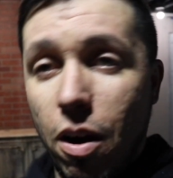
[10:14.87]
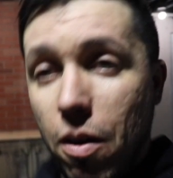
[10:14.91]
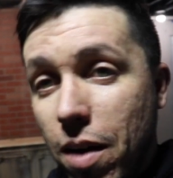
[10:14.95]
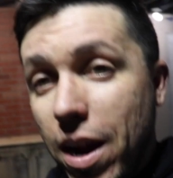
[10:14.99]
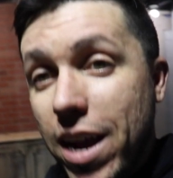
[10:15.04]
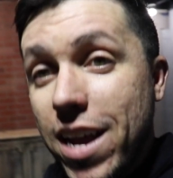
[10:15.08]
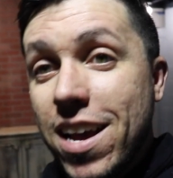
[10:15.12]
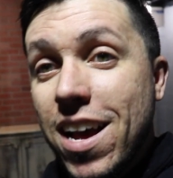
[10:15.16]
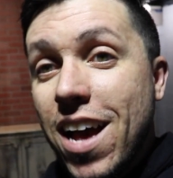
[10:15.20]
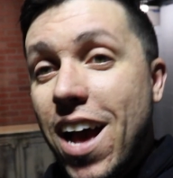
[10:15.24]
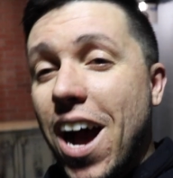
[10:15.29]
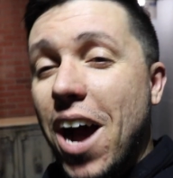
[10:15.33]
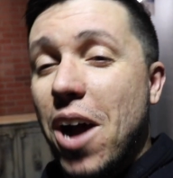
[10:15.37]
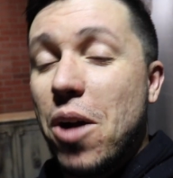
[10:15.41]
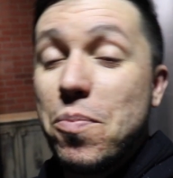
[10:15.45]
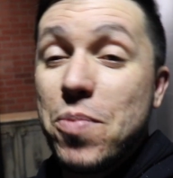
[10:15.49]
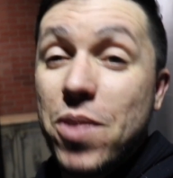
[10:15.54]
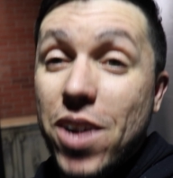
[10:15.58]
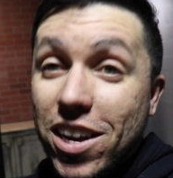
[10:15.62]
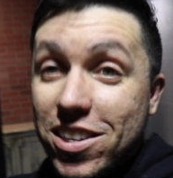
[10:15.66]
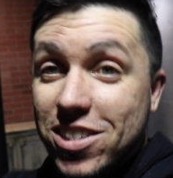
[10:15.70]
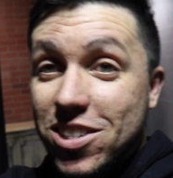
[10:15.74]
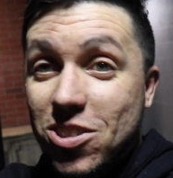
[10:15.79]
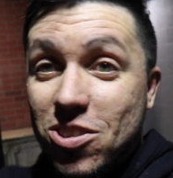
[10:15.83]
All right, I hope
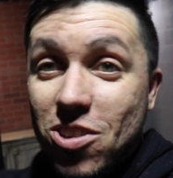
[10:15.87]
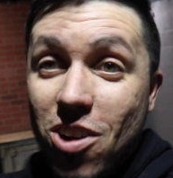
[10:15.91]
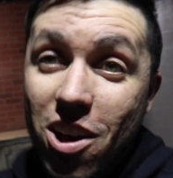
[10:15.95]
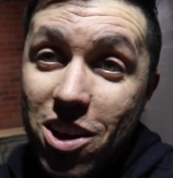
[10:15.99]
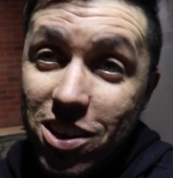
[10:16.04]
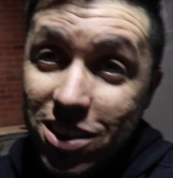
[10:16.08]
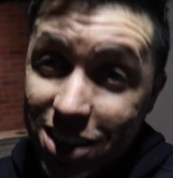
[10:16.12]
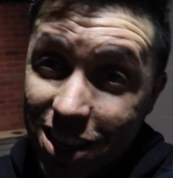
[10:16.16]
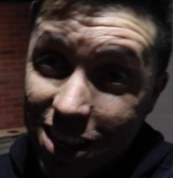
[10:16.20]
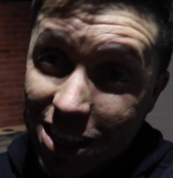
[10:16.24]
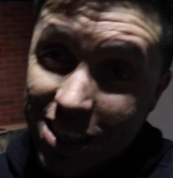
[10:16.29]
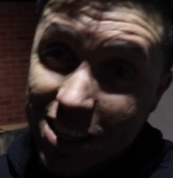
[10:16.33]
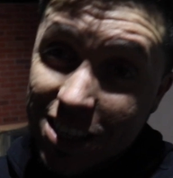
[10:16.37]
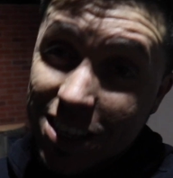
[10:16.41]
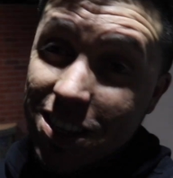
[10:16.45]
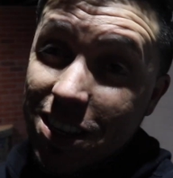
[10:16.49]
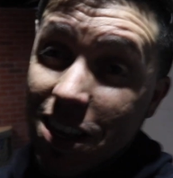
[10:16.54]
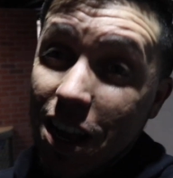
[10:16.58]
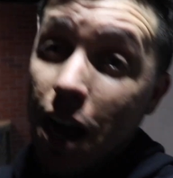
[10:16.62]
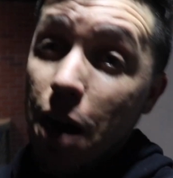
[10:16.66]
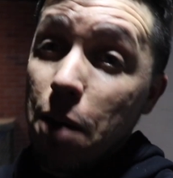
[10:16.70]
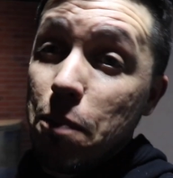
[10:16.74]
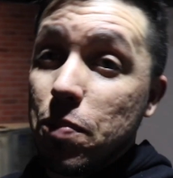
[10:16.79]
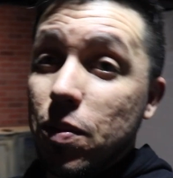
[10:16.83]
you guys enjoyed
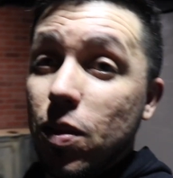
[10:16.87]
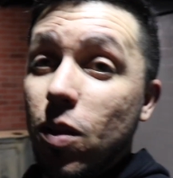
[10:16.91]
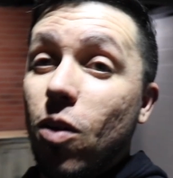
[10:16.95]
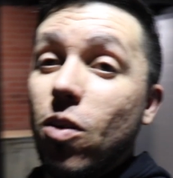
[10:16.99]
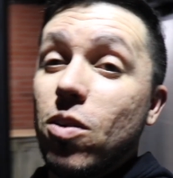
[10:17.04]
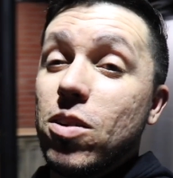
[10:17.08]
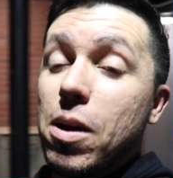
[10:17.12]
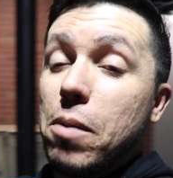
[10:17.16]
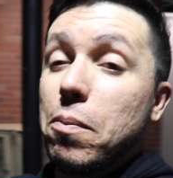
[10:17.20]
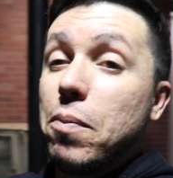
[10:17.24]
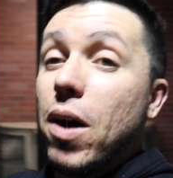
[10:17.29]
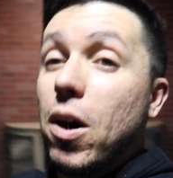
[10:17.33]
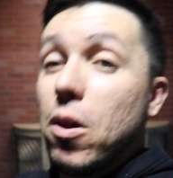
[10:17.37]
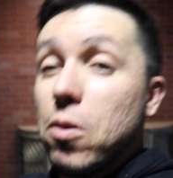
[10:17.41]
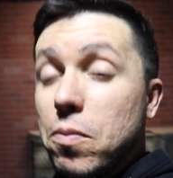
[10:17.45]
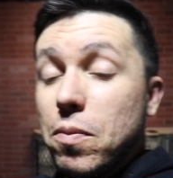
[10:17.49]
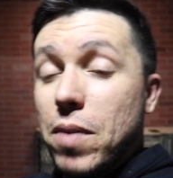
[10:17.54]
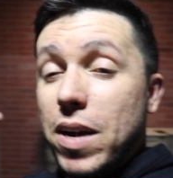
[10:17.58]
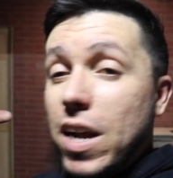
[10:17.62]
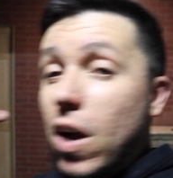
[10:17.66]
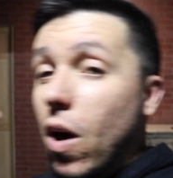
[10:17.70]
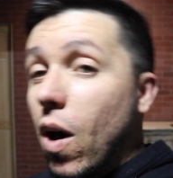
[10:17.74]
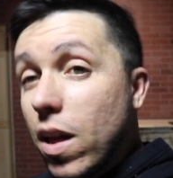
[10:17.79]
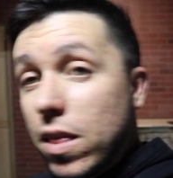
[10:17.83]
this upload about
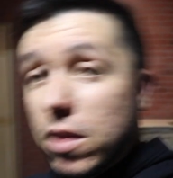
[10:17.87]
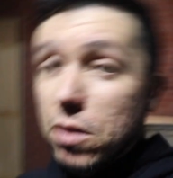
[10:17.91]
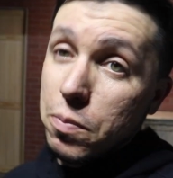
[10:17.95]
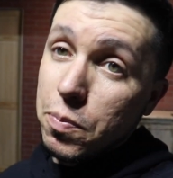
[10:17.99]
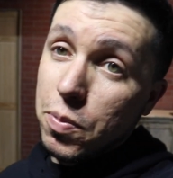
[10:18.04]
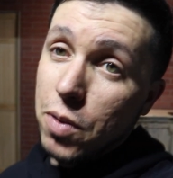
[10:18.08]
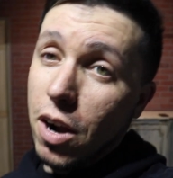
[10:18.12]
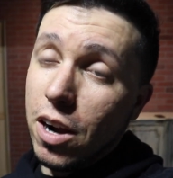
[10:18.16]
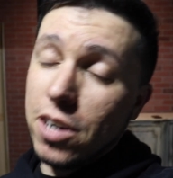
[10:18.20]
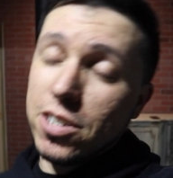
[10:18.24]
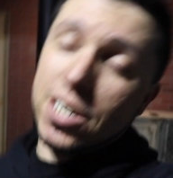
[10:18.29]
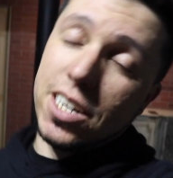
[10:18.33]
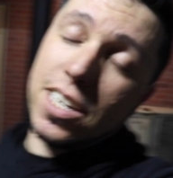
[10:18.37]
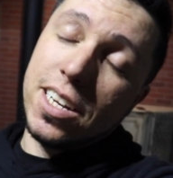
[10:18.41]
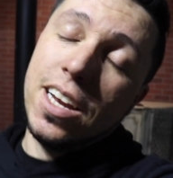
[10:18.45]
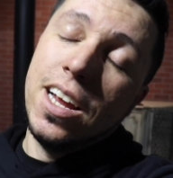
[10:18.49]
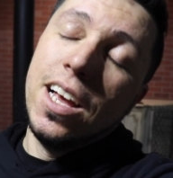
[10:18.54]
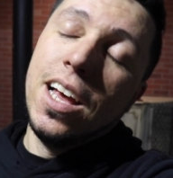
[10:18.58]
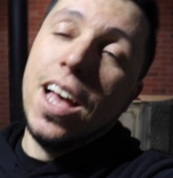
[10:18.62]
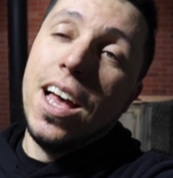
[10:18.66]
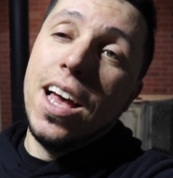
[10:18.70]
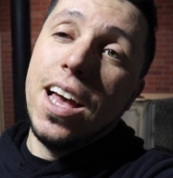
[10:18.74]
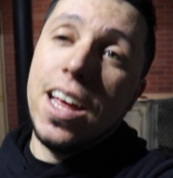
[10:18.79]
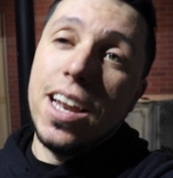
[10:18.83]
my other project,
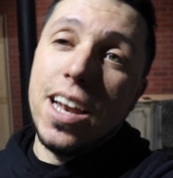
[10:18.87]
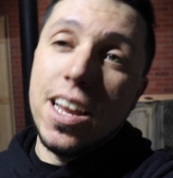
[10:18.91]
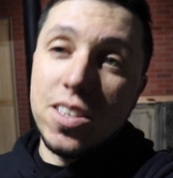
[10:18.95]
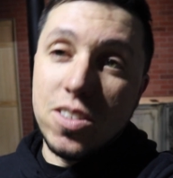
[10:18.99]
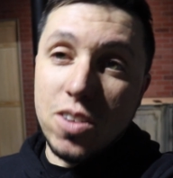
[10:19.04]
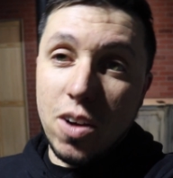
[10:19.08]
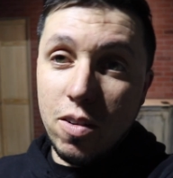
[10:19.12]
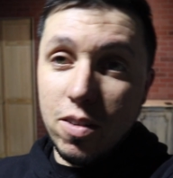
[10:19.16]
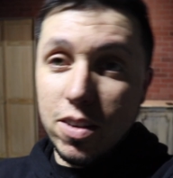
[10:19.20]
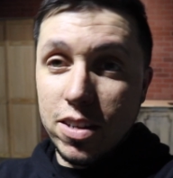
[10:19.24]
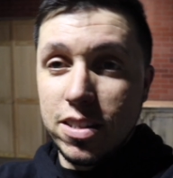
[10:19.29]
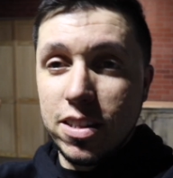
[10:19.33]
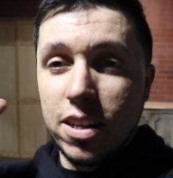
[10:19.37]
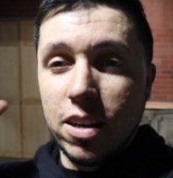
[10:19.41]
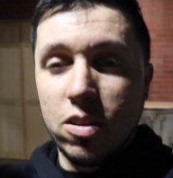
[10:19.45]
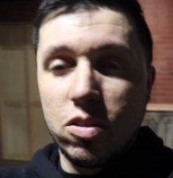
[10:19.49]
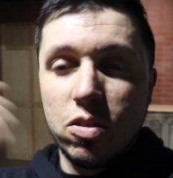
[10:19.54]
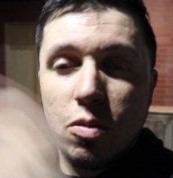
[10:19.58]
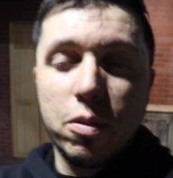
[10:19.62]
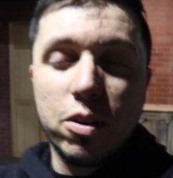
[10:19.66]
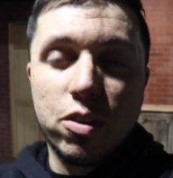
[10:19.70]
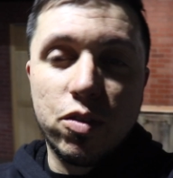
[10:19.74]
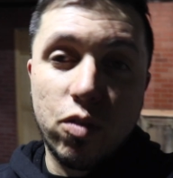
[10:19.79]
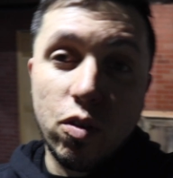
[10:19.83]
and as always,
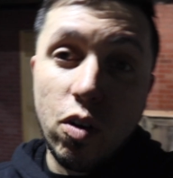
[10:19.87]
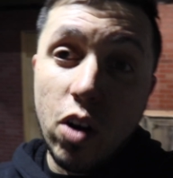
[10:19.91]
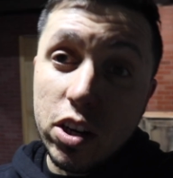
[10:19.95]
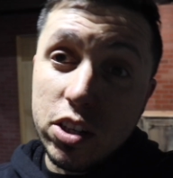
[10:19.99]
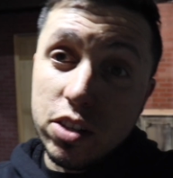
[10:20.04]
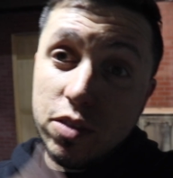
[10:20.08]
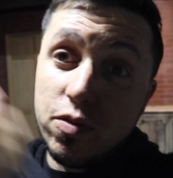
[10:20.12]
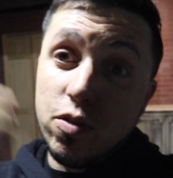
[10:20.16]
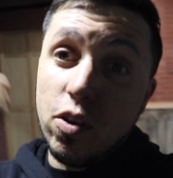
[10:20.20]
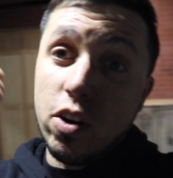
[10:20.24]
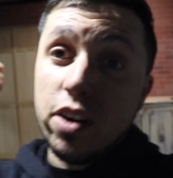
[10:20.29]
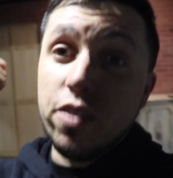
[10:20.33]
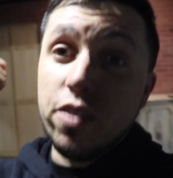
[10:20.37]
thanks so much for watching. If you're